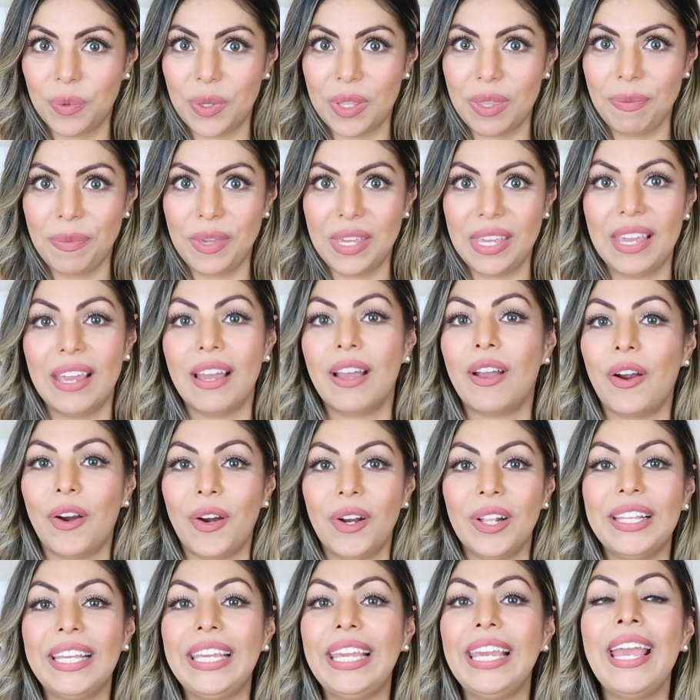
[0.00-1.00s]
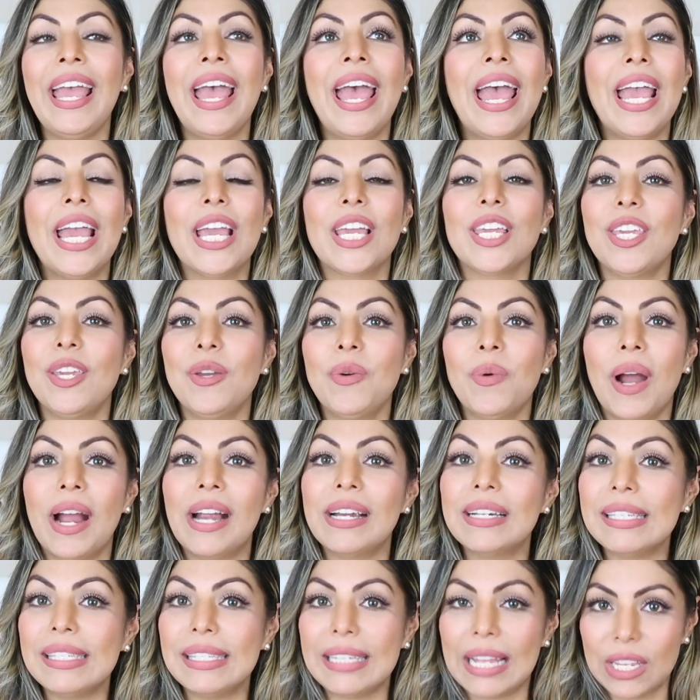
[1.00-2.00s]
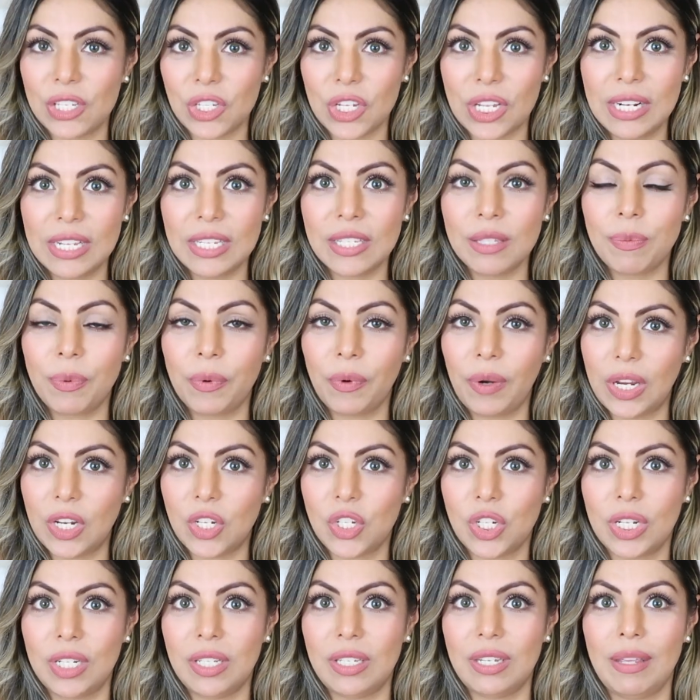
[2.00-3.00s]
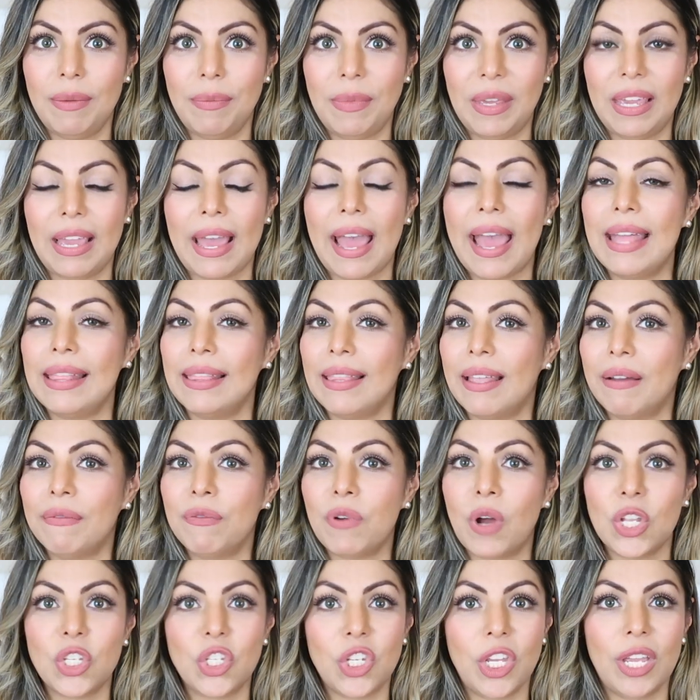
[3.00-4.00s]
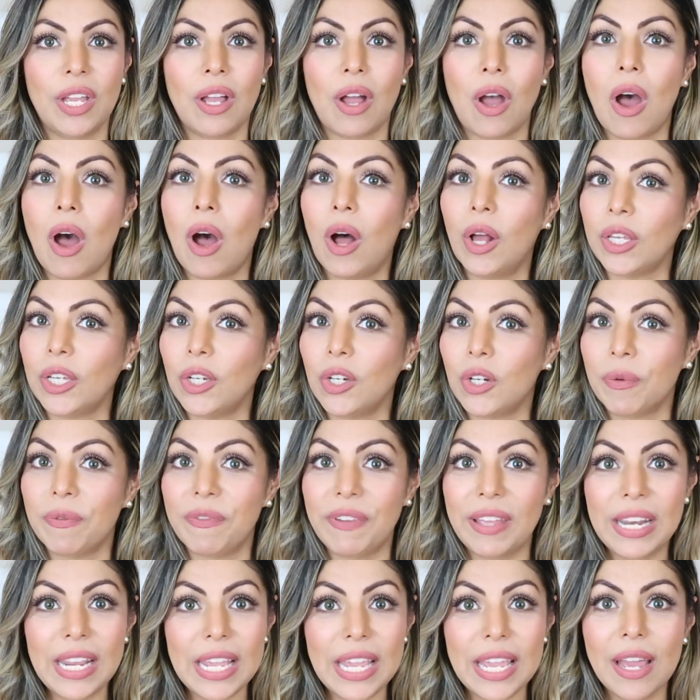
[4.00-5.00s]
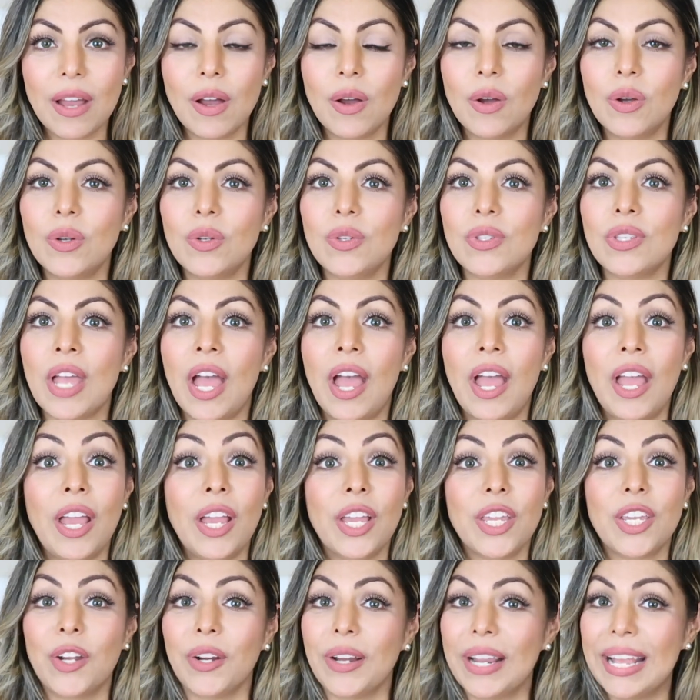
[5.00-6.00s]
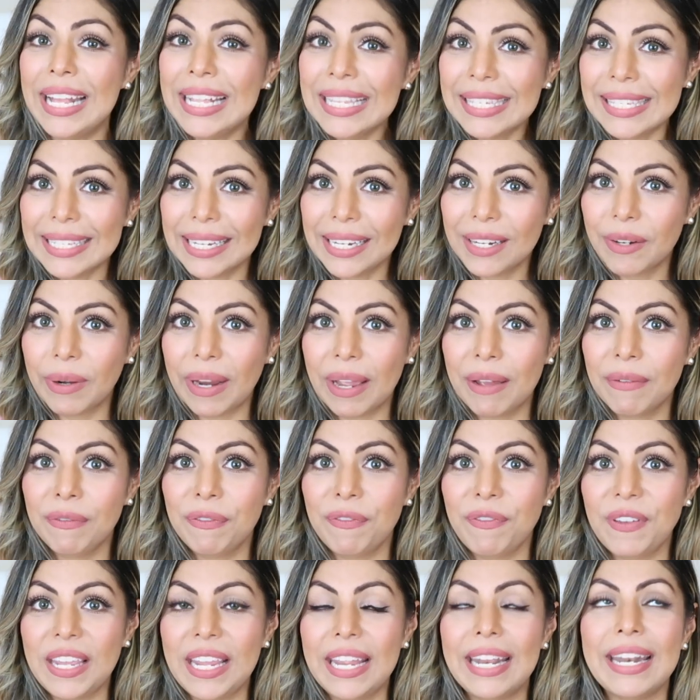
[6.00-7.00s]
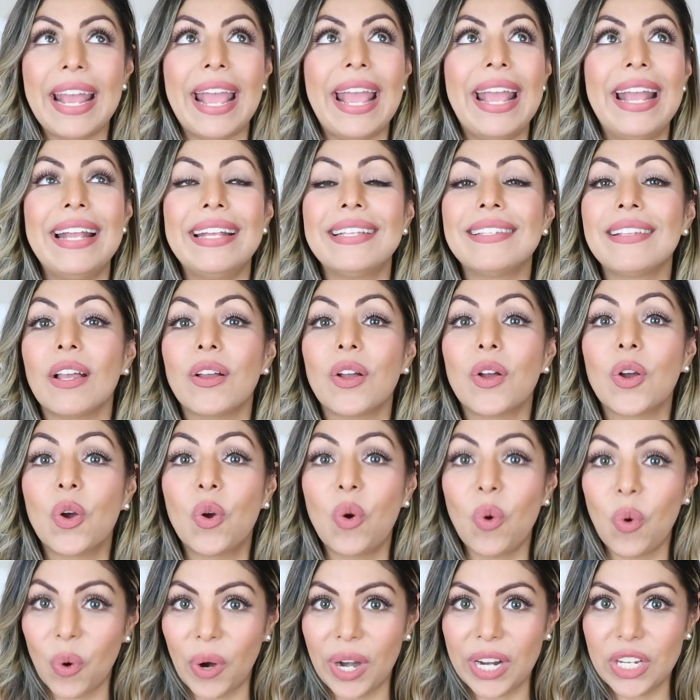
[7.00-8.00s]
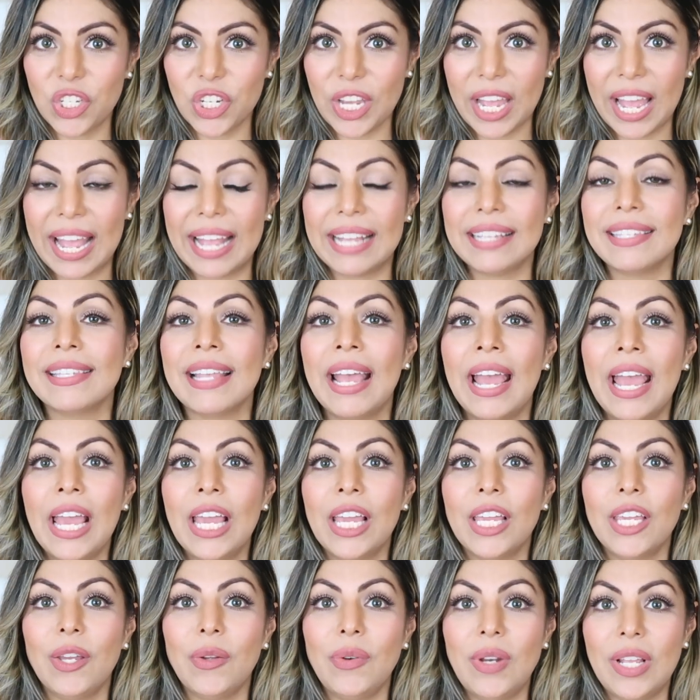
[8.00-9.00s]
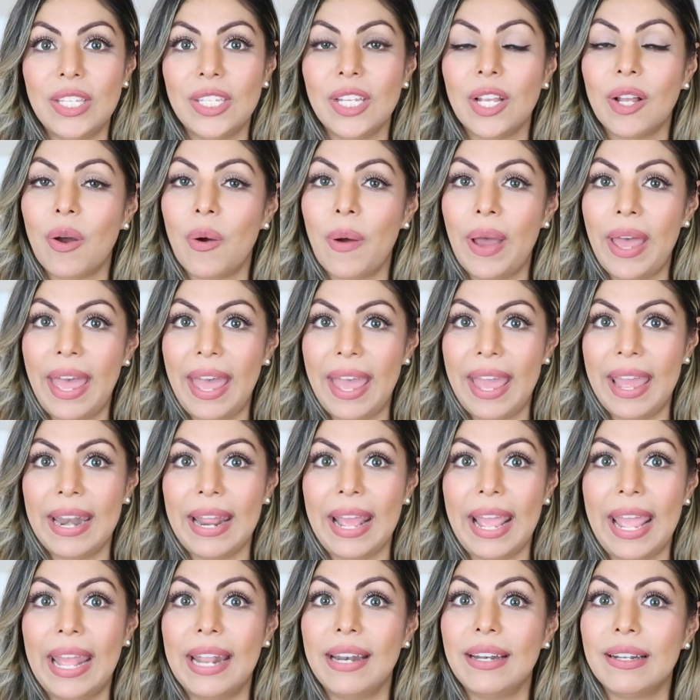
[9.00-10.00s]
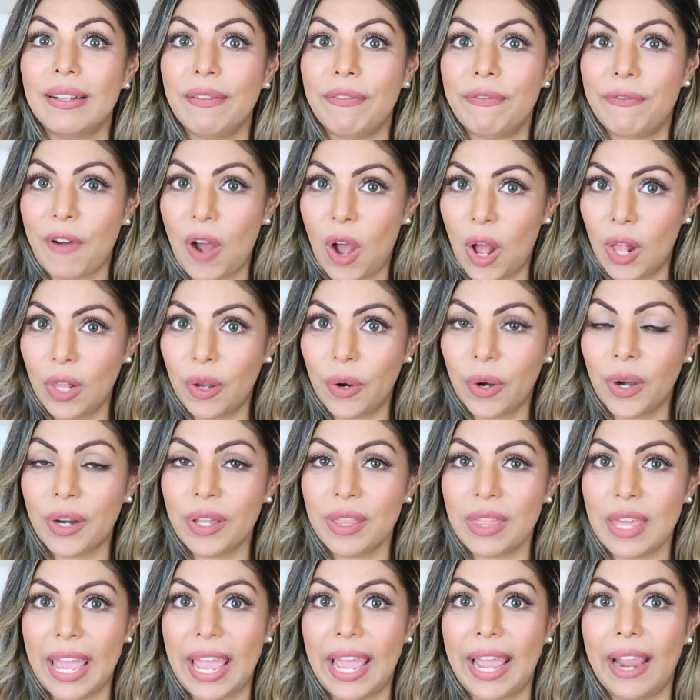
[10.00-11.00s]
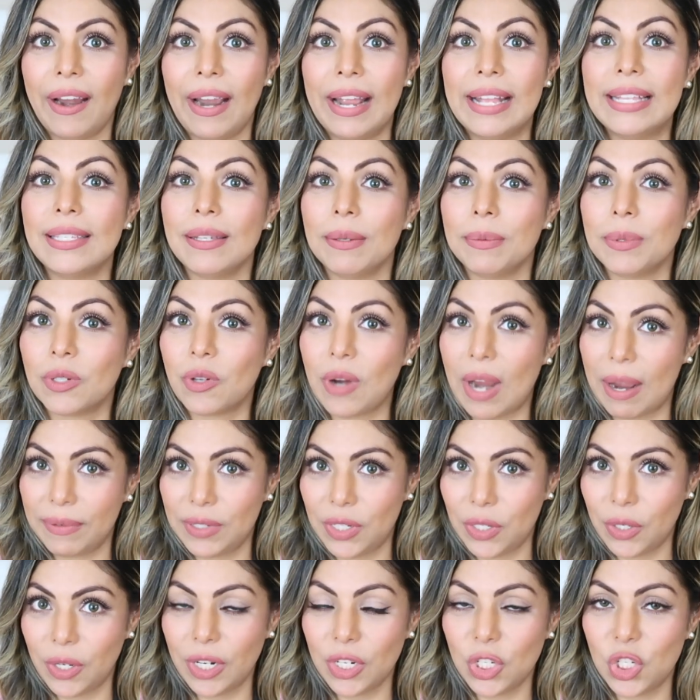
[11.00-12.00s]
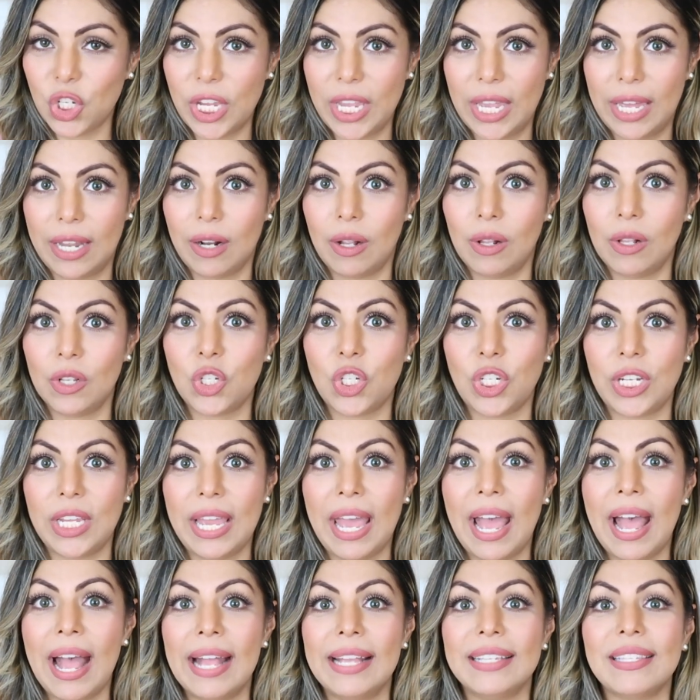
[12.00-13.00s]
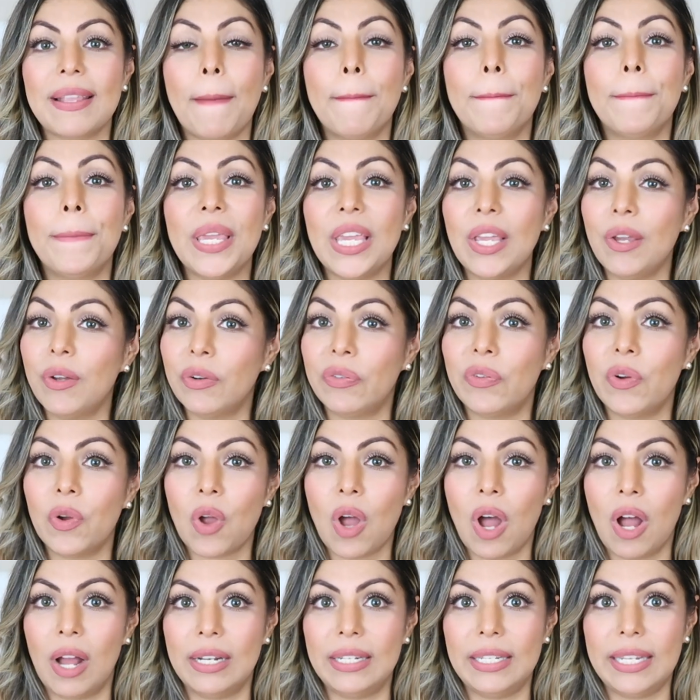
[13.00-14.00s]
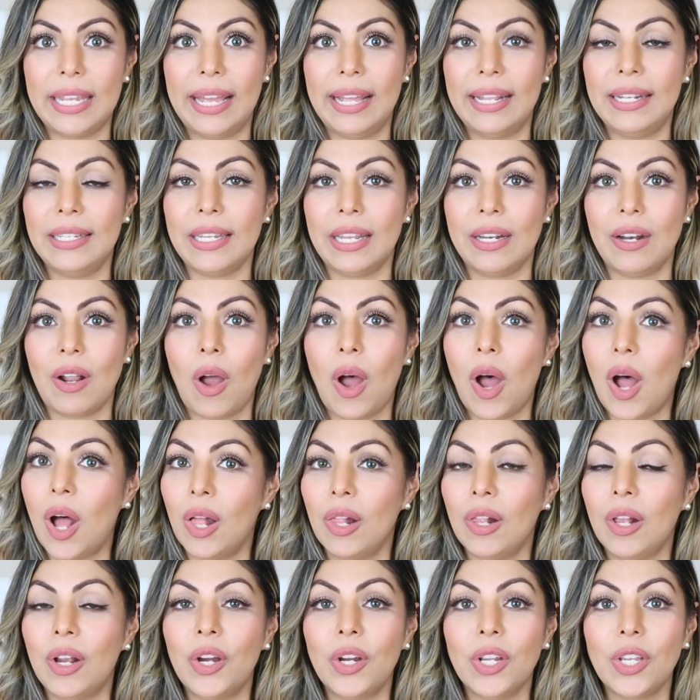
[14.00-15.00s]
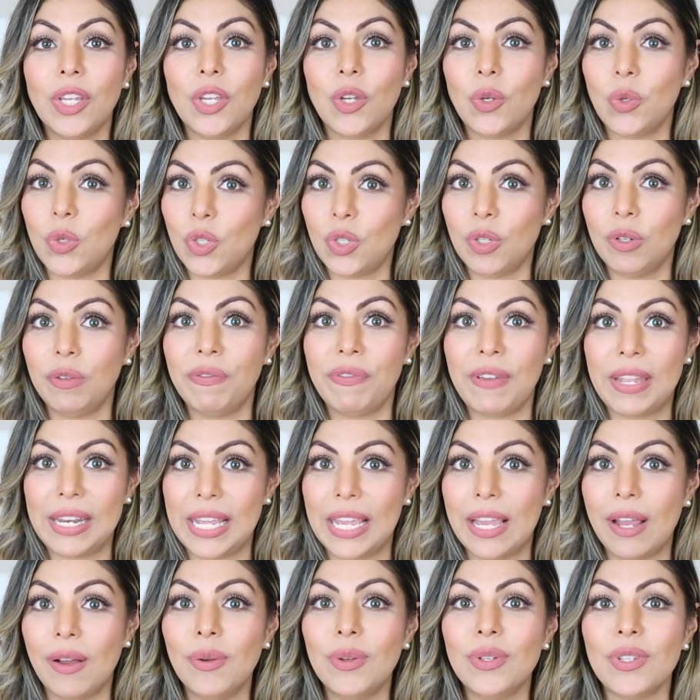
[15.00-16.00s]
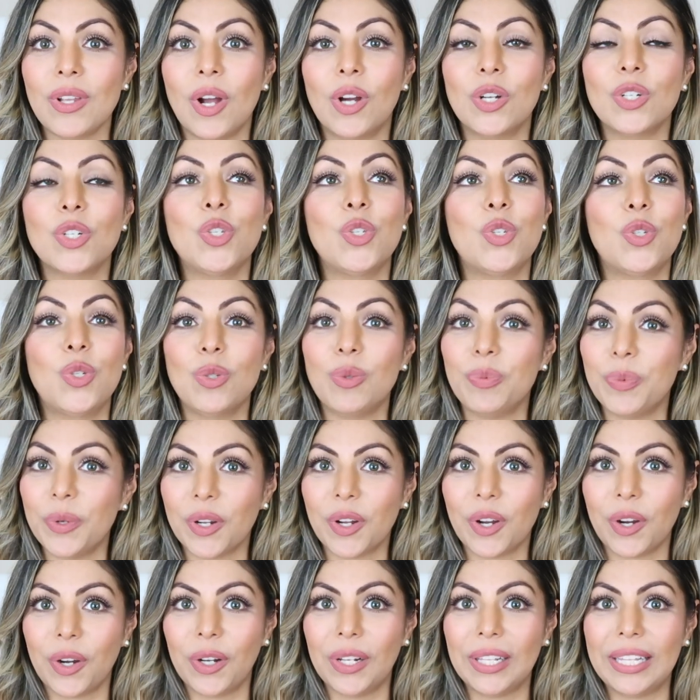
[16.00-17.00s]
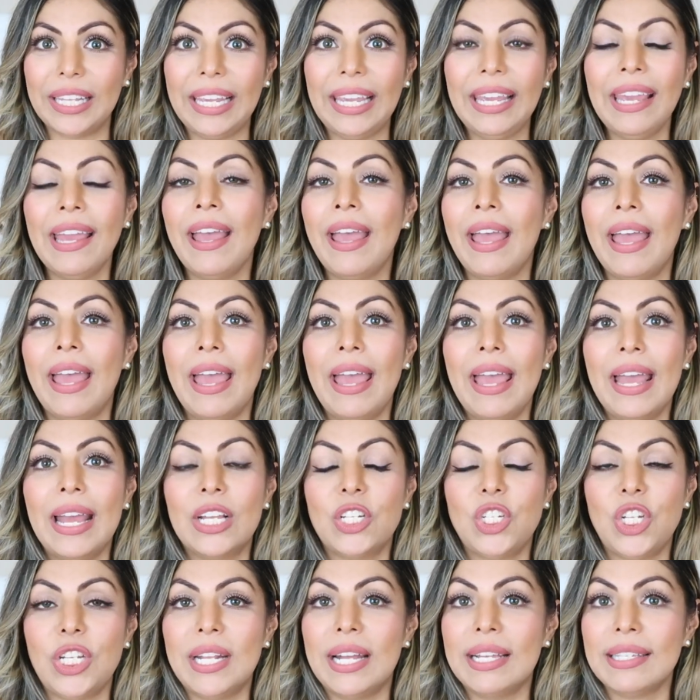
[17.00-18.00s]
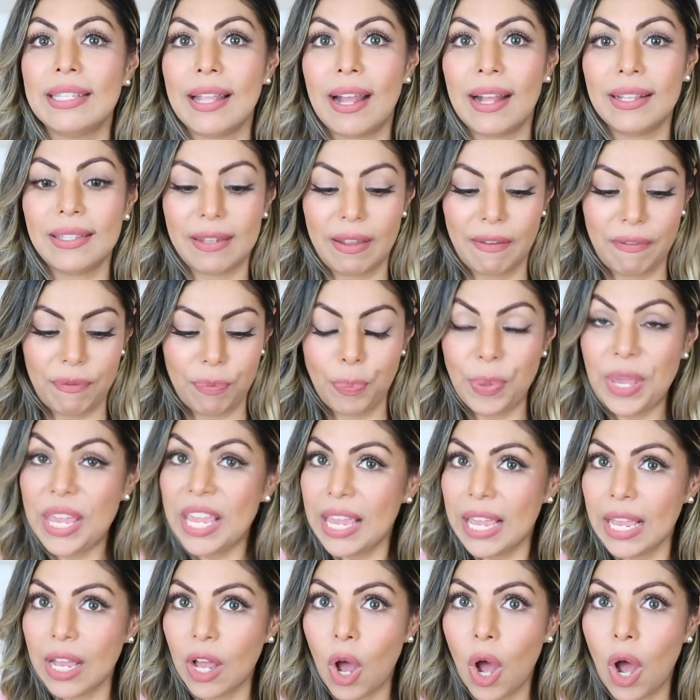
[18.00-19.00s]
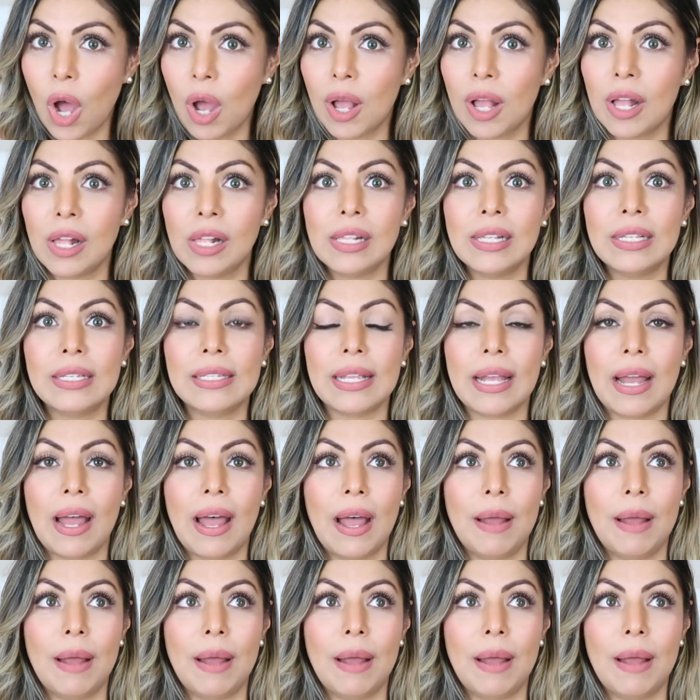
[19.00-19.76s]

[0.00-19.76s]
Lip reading: with me. Girly, you are such an inspiration to me. I love watching all your videos. Your Instagram feed is gorgeous. You need to go ahead and follow her there and subscribe to her channel. She has beautiful content and all her YouTube videos are super girly. She does lots of pink hauls,